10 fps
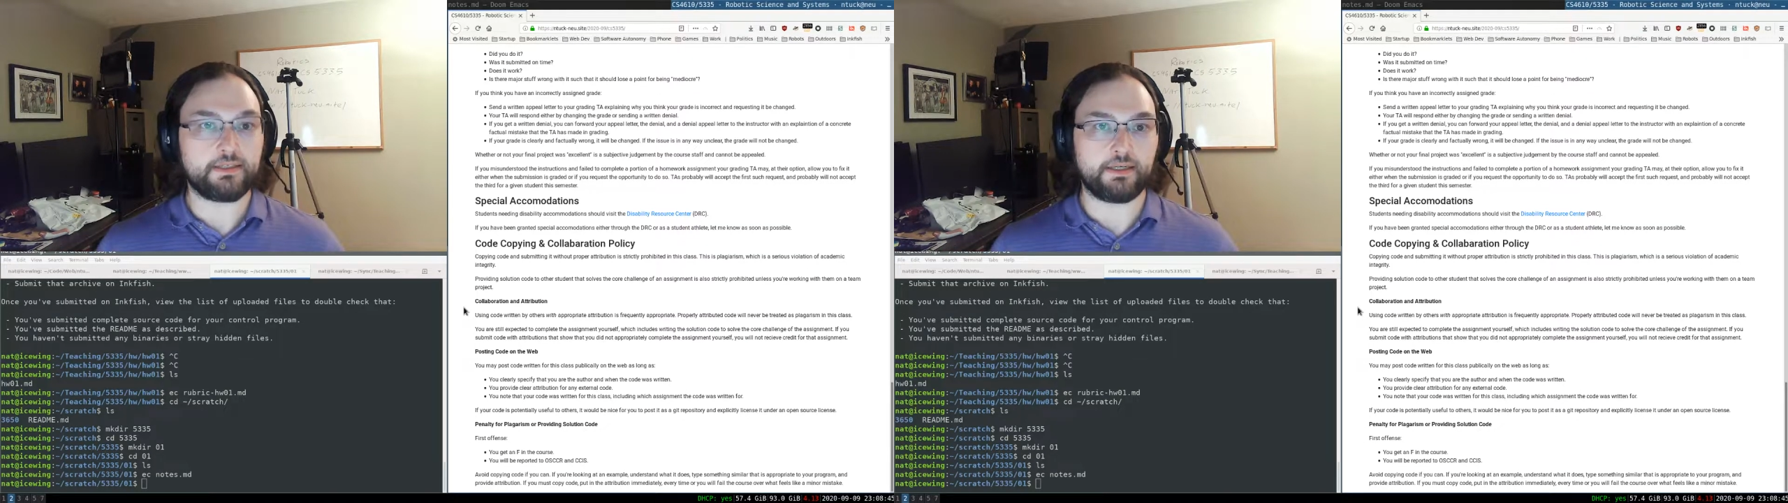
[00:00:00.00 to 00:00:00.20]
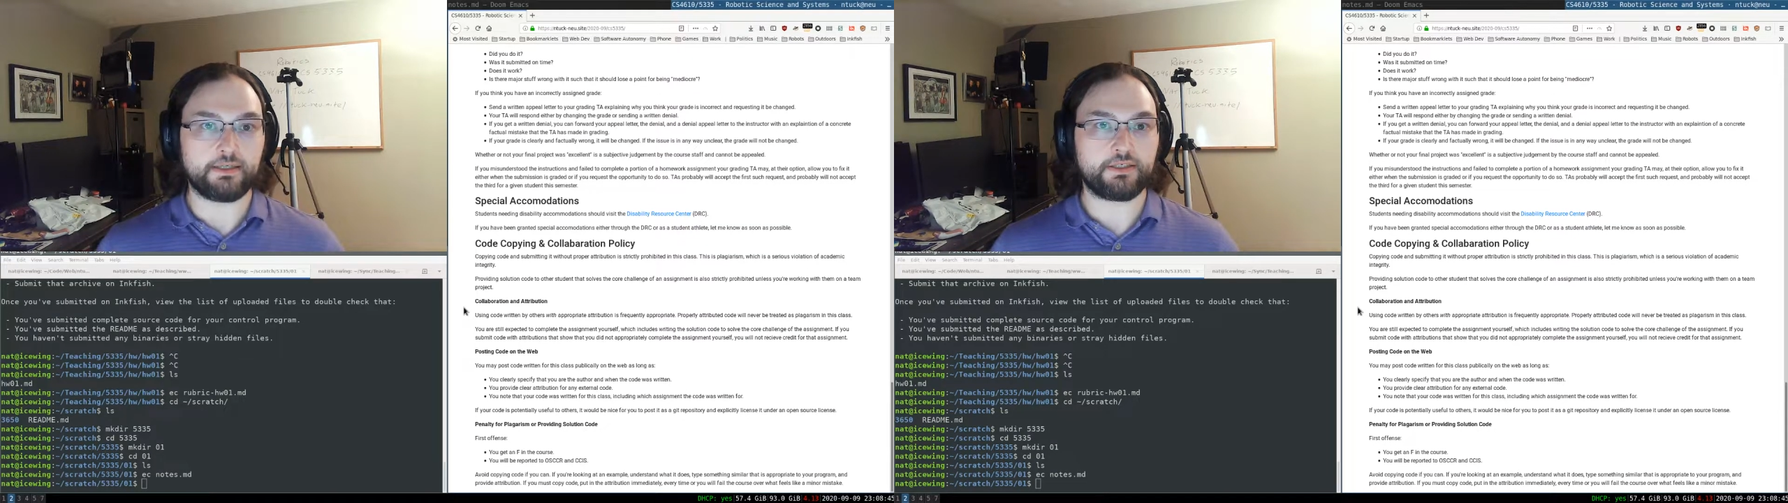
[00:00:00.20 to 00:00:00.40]

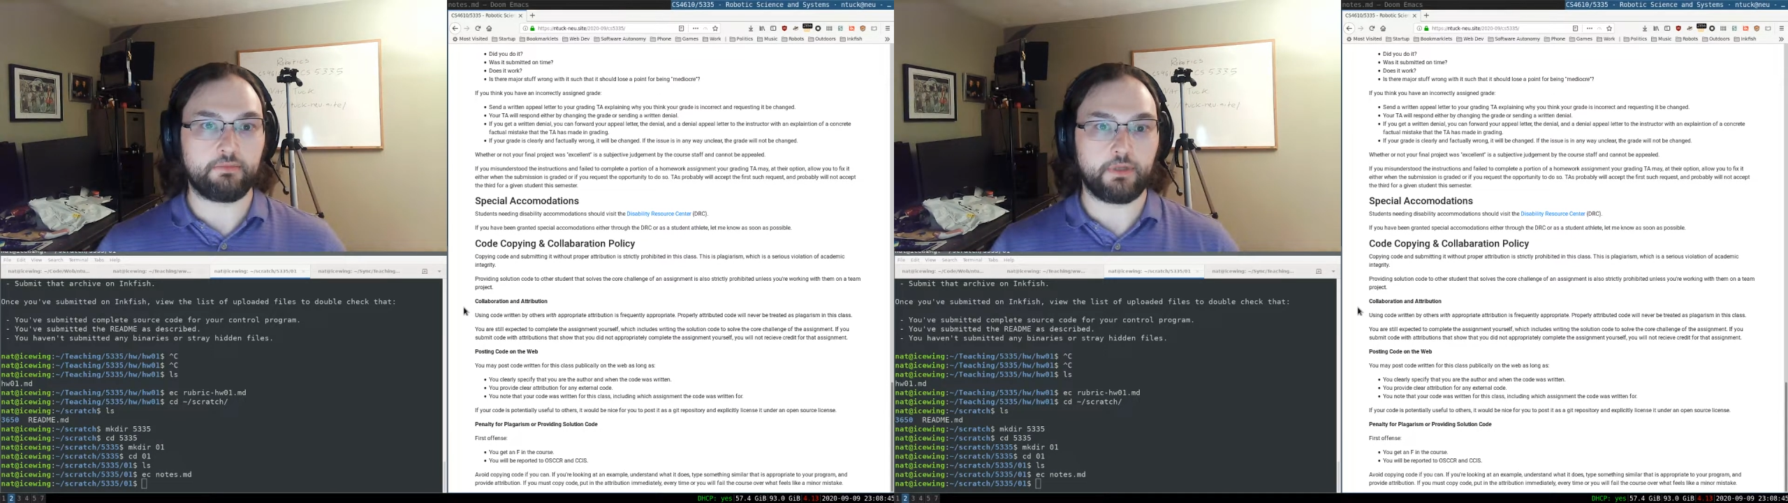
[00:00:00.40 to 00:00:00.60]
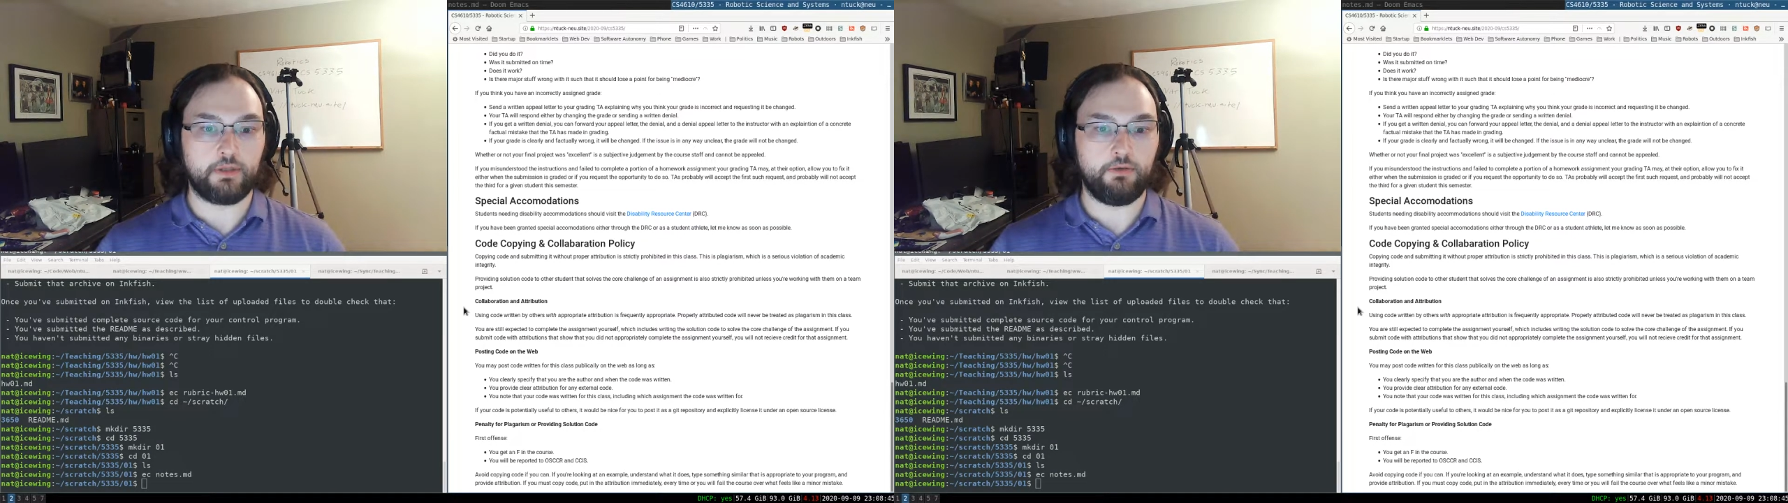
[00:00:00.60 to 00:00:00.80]
and is
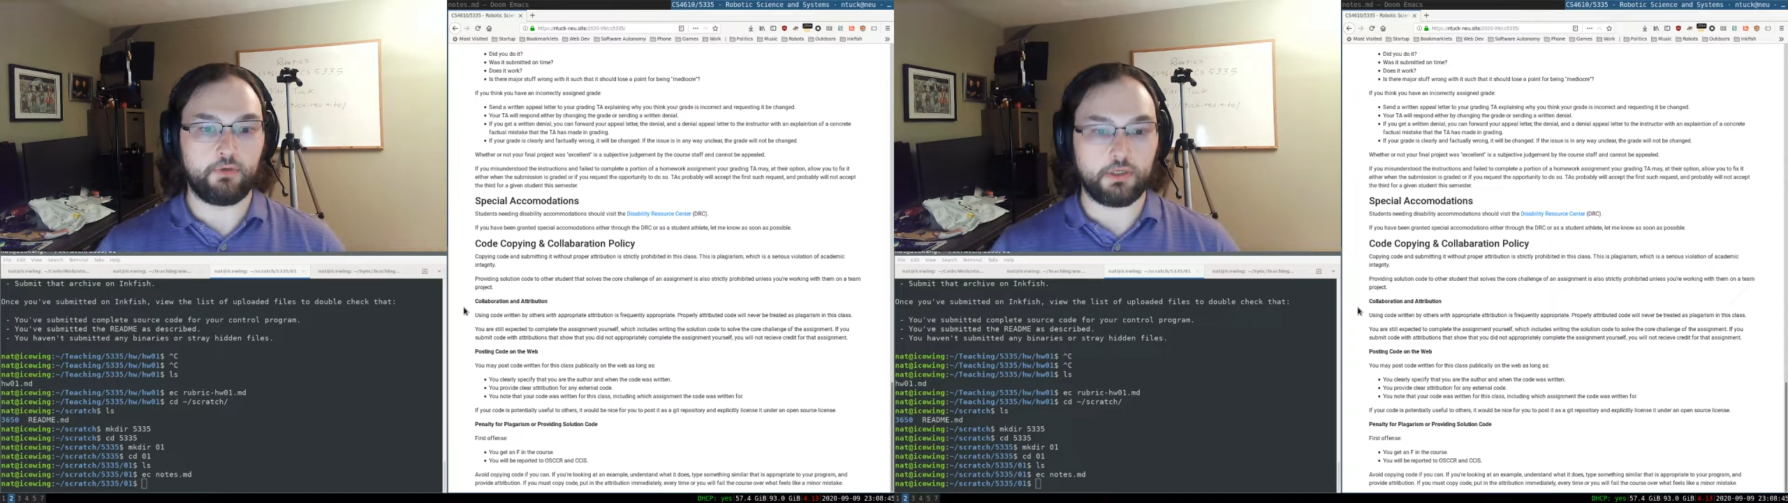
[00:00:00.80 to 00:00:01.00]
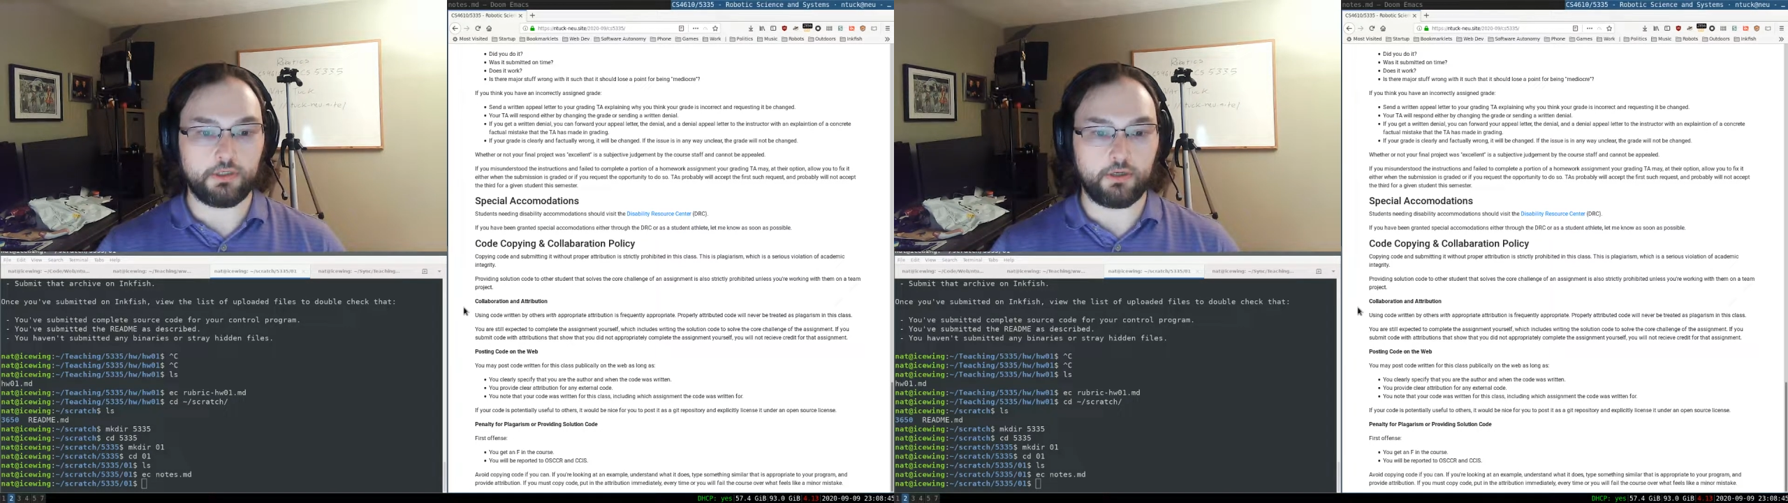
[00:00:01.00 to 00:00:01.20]
something that you
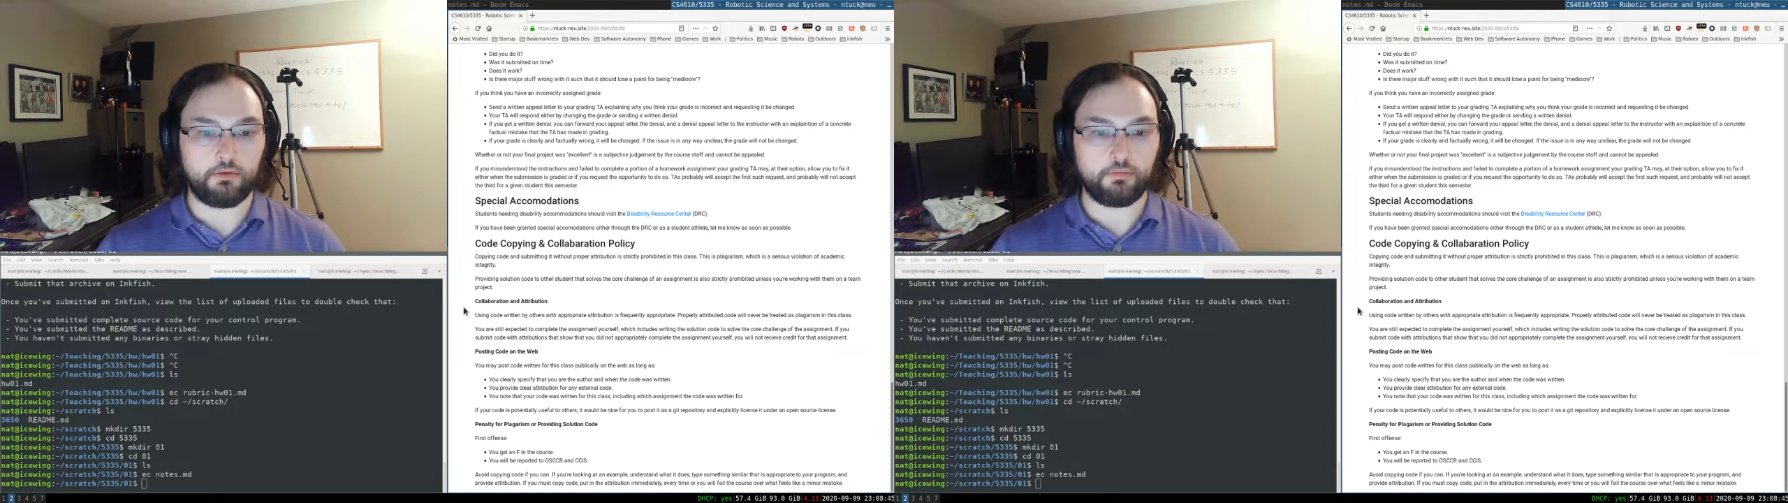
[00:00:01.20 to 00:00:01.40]
can do.